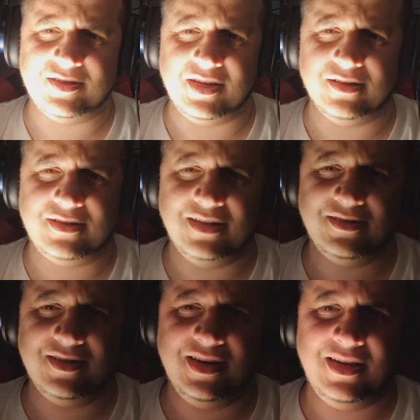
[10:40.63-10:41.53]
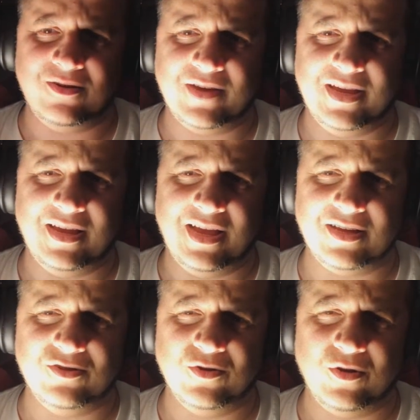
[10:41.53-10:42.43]
is the intensity. Okay, I
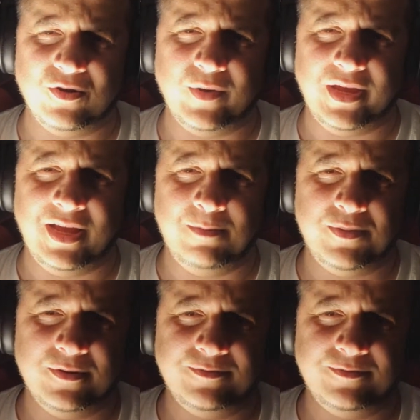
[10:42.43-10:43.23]
could do it all the way up.